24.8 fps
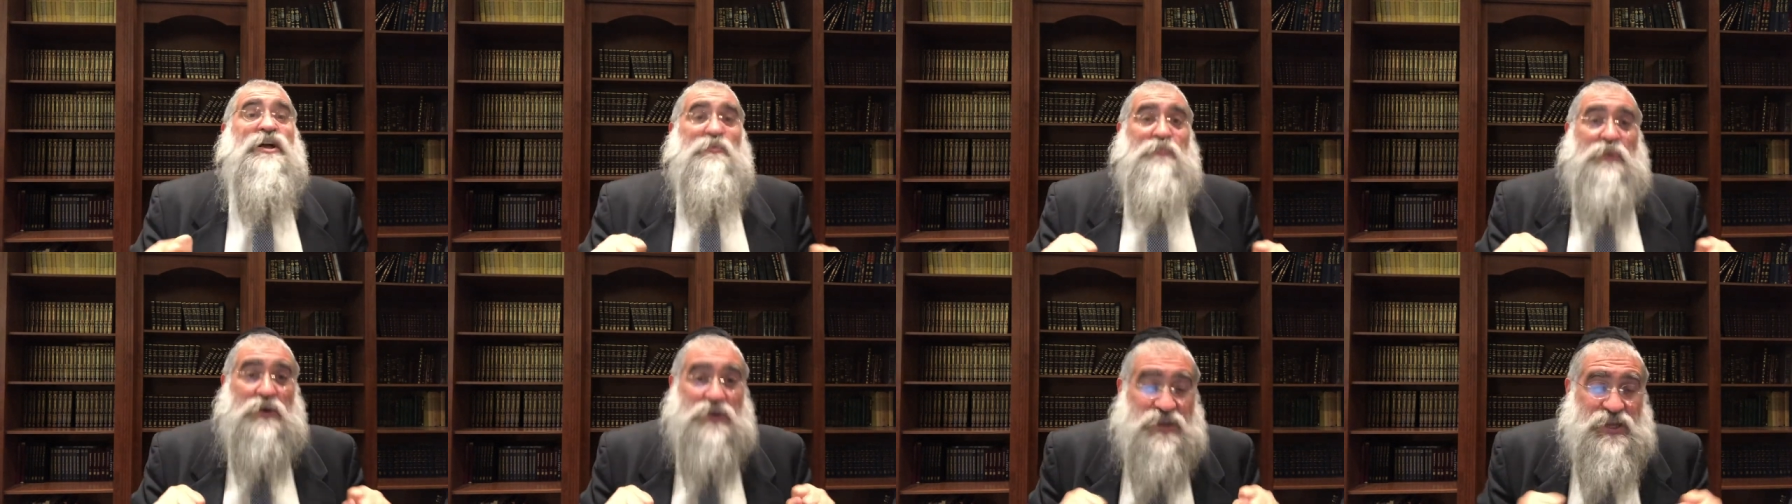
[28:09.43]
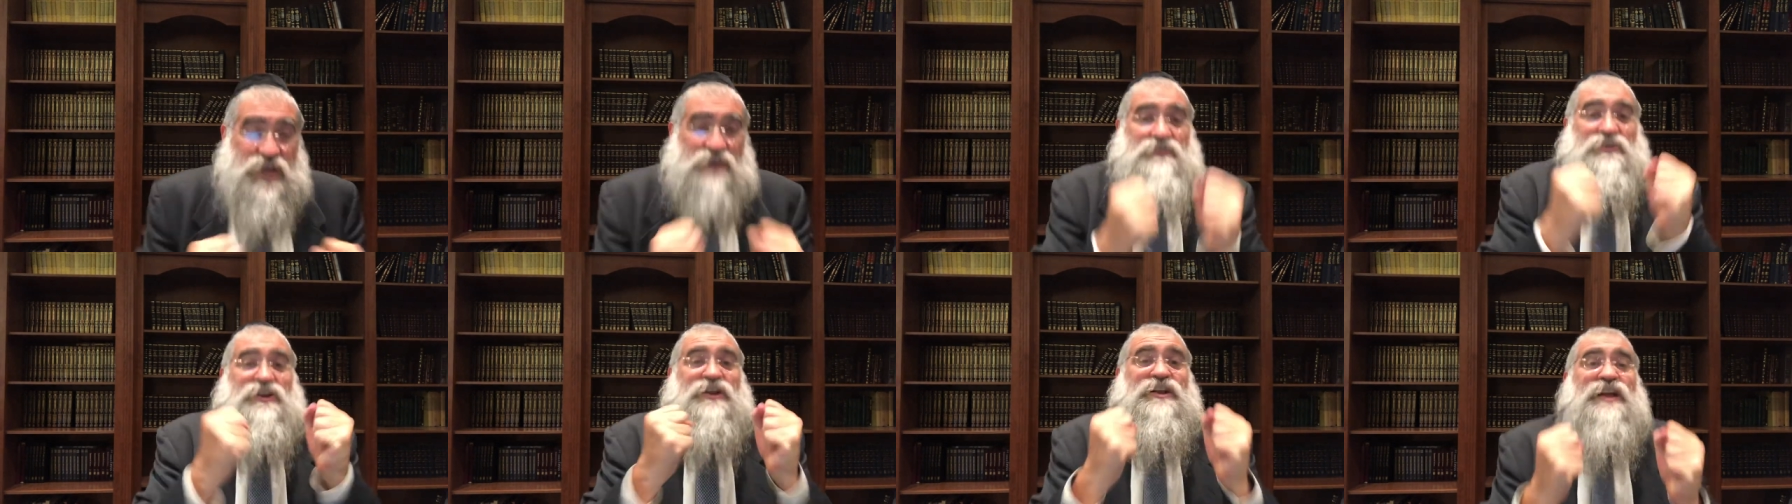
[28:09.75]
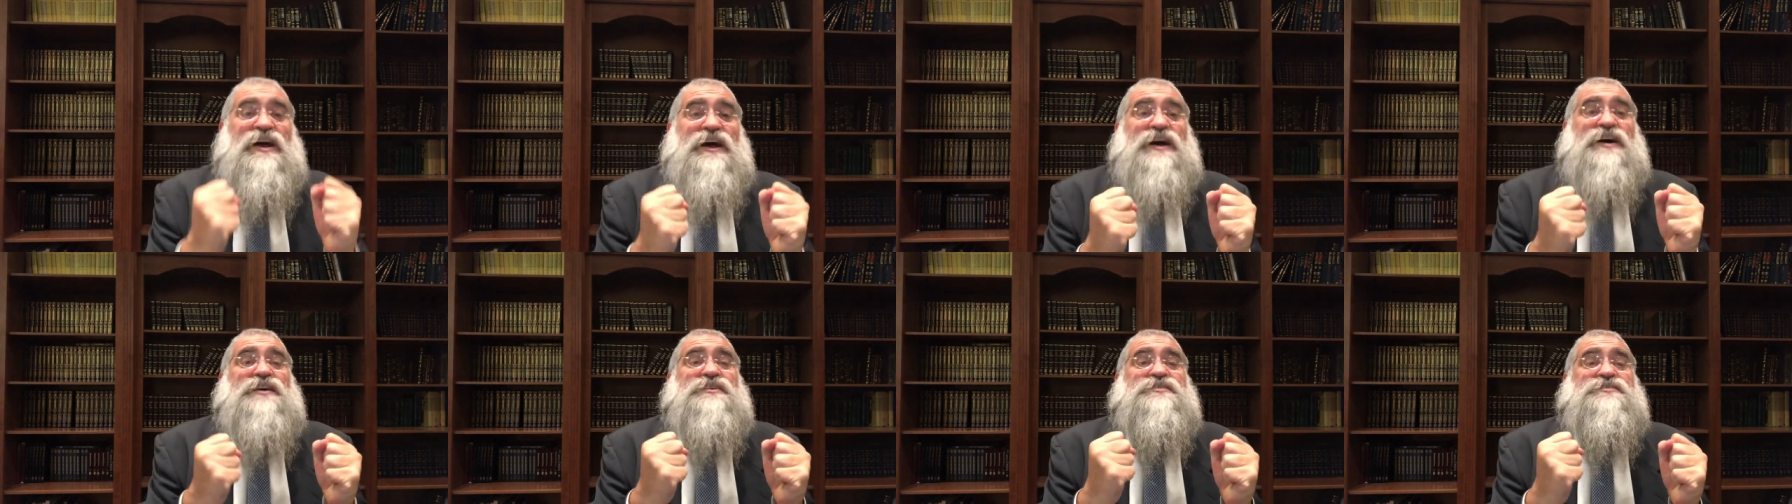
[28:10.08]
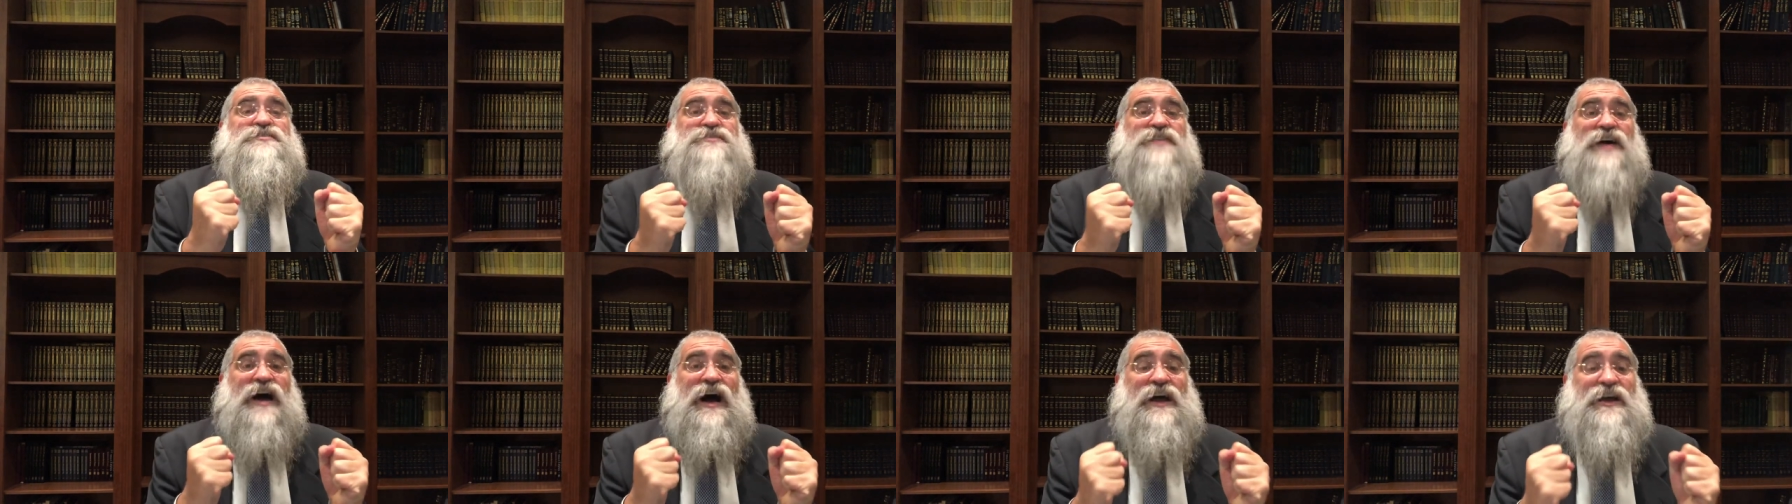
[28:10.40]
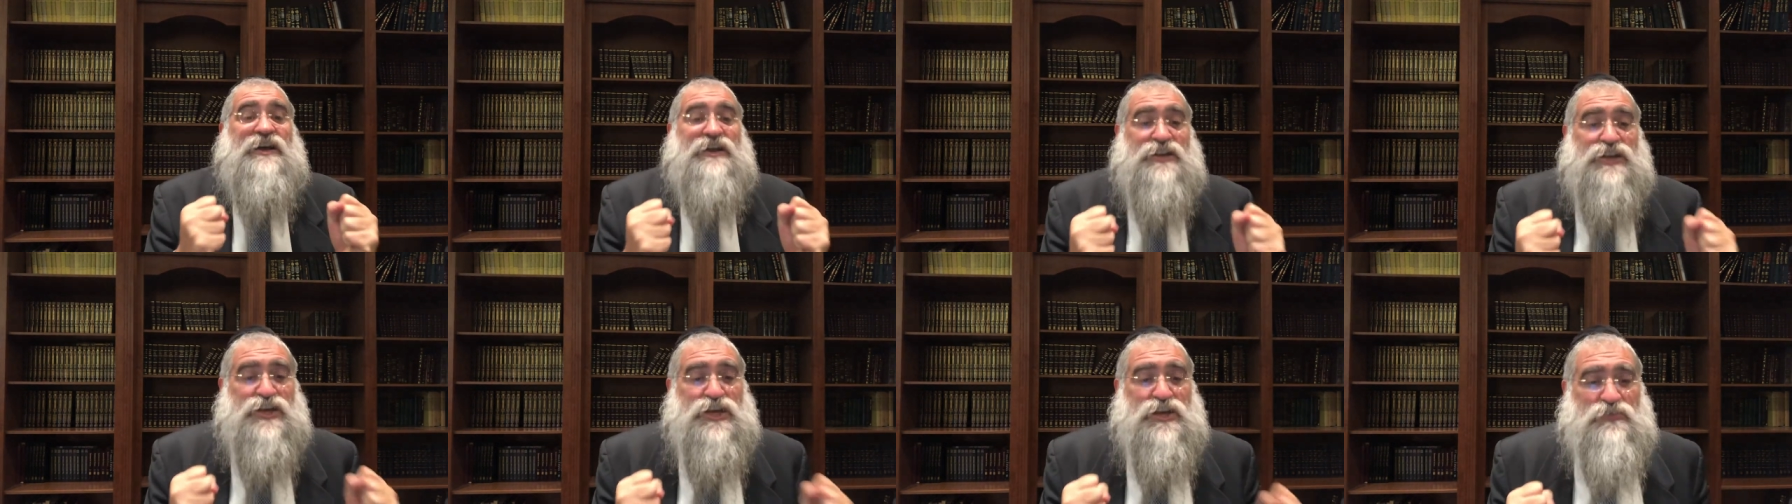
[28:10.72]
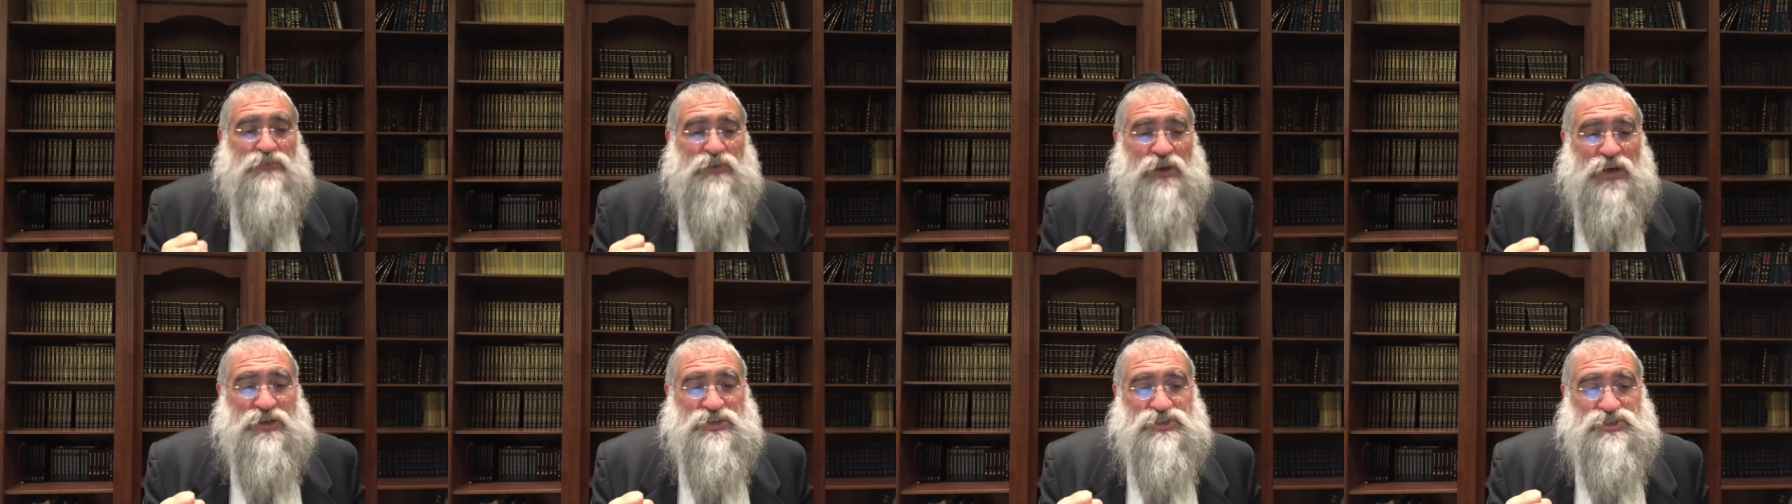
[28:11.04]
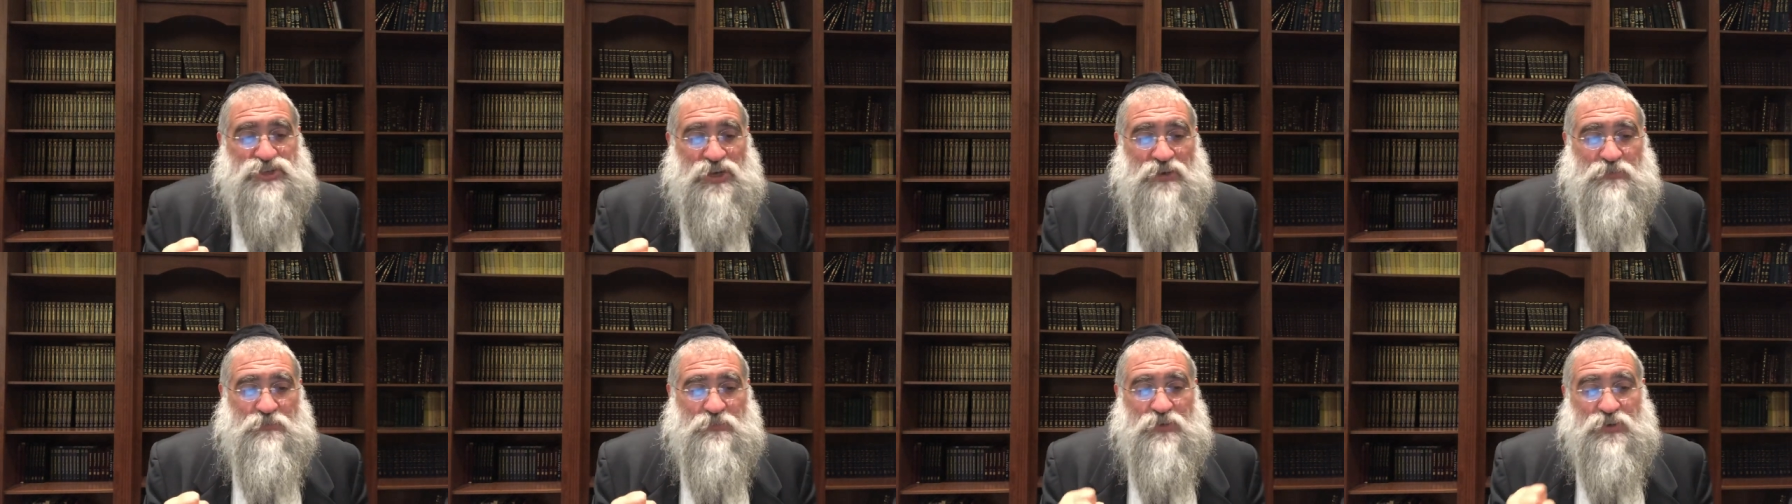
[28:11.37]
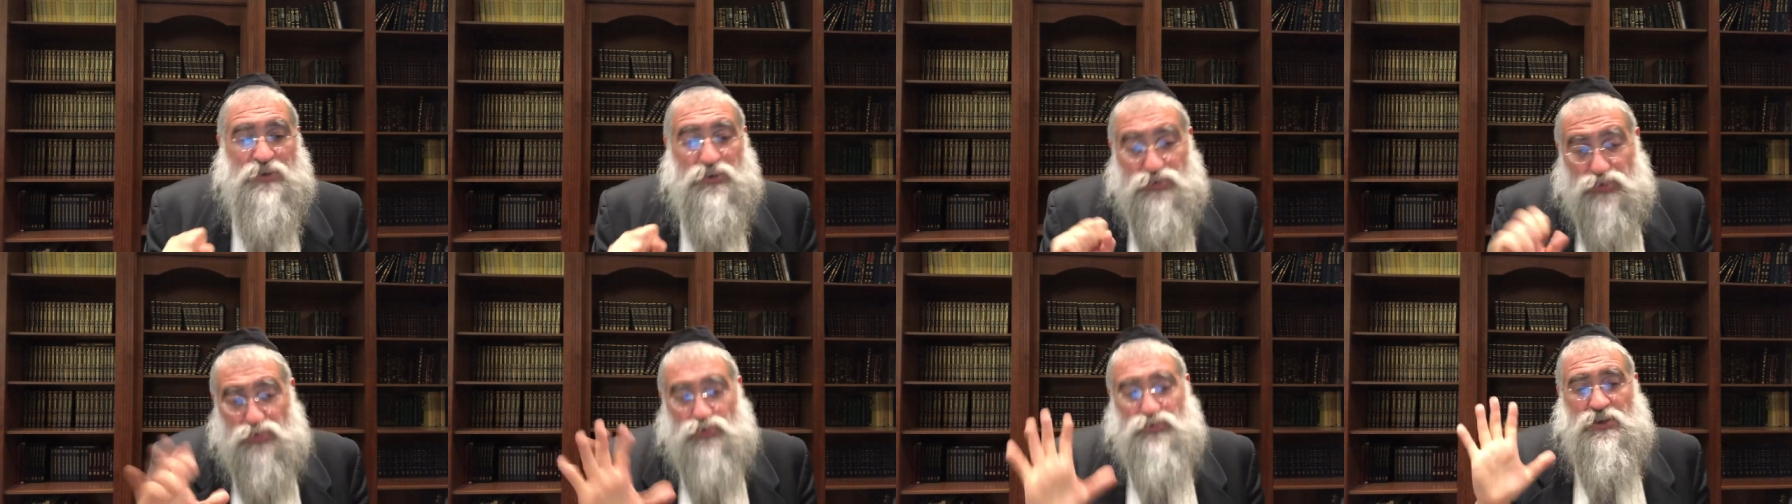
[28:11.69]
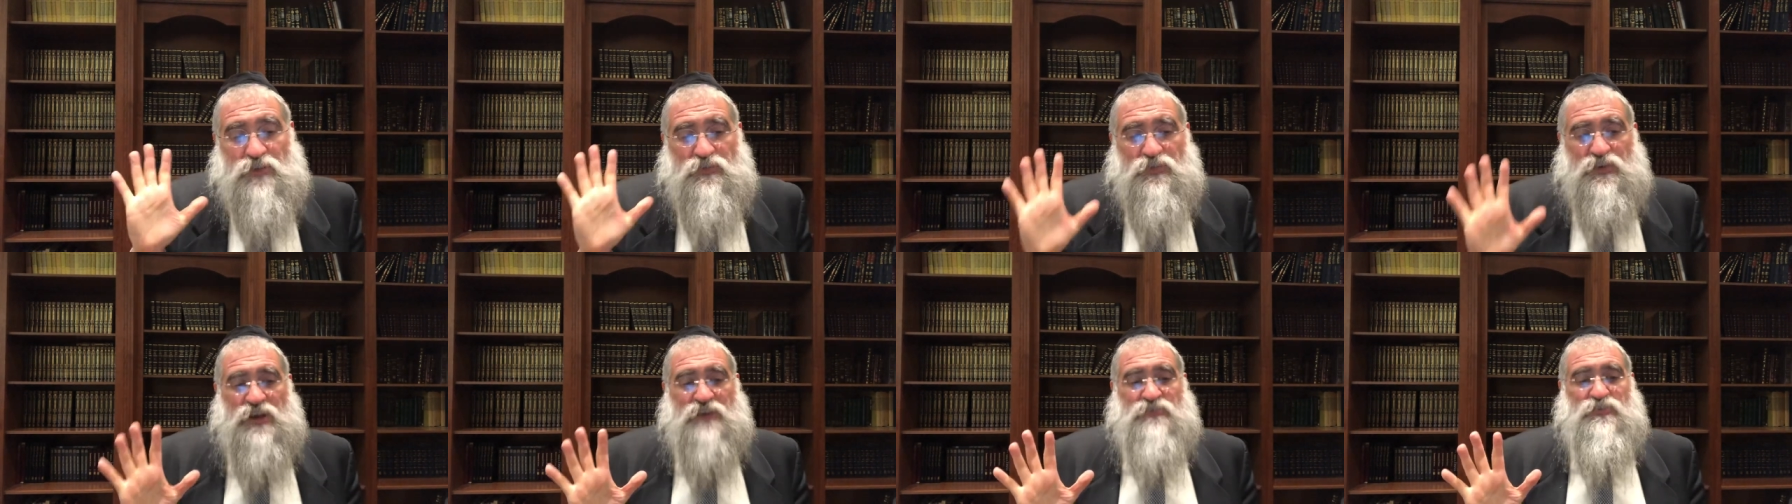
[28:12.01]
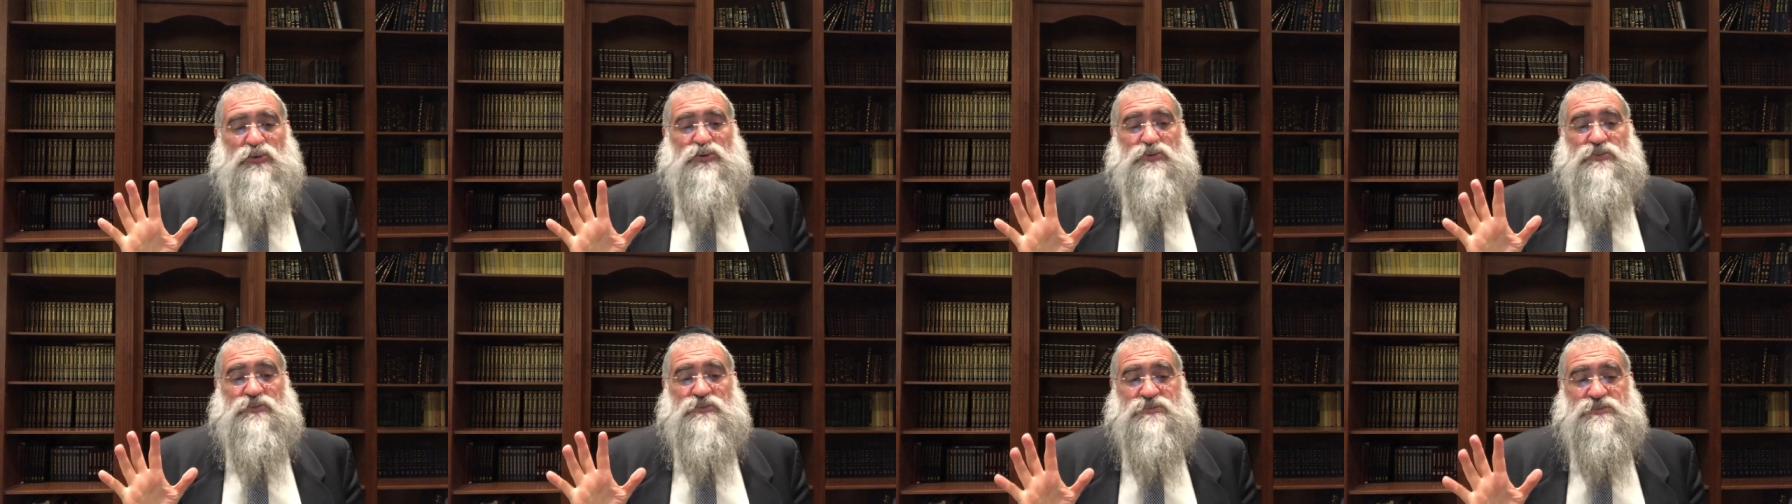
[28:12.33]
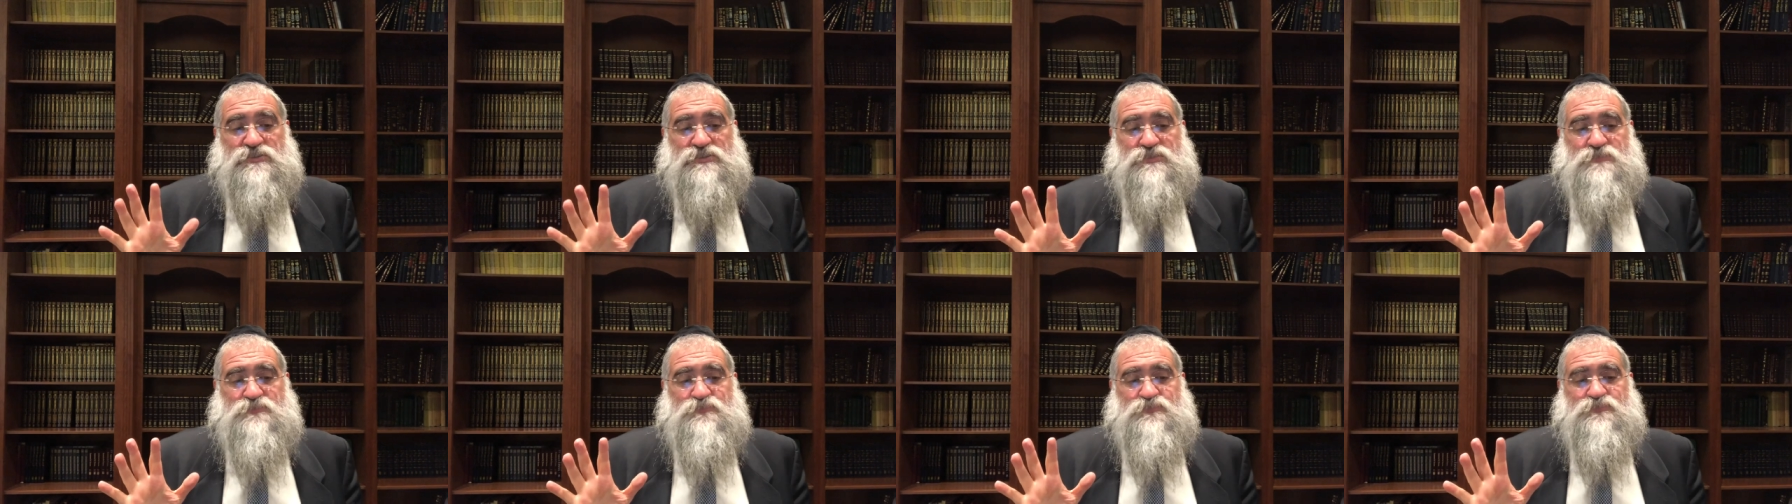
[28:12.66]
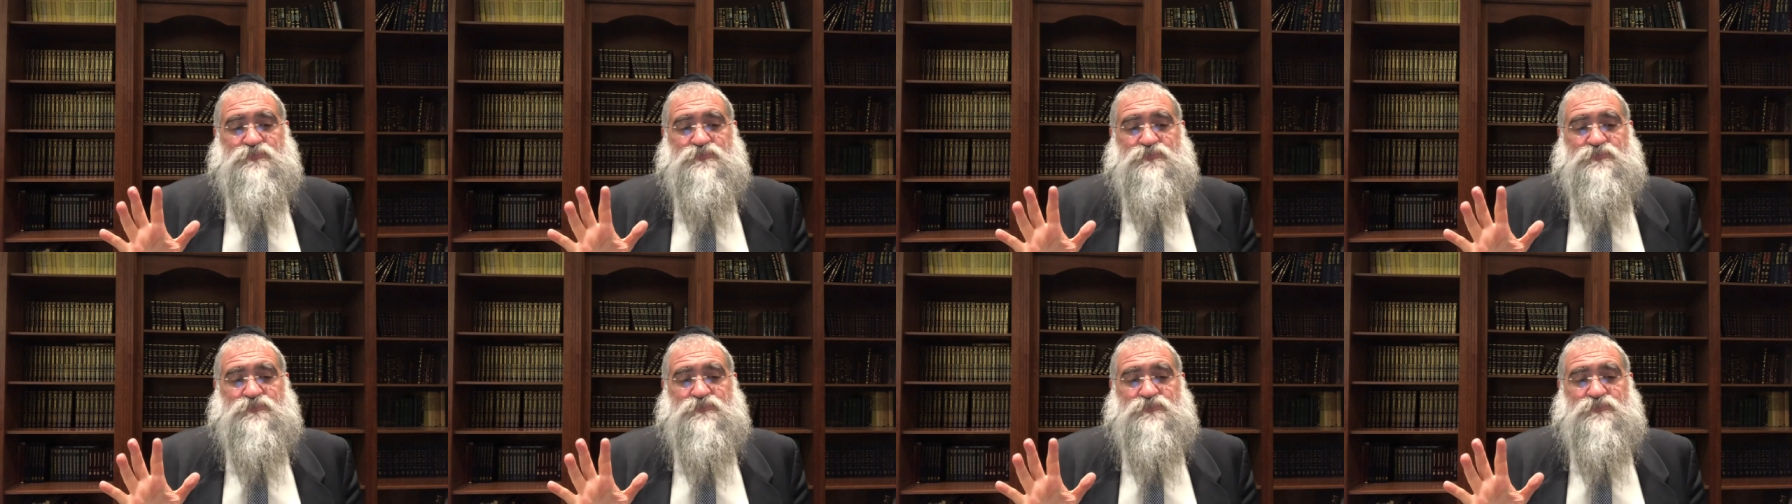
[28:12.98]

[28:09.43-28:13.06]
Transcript: but nevertheless, I cleave to Hashem. Two different avoiders.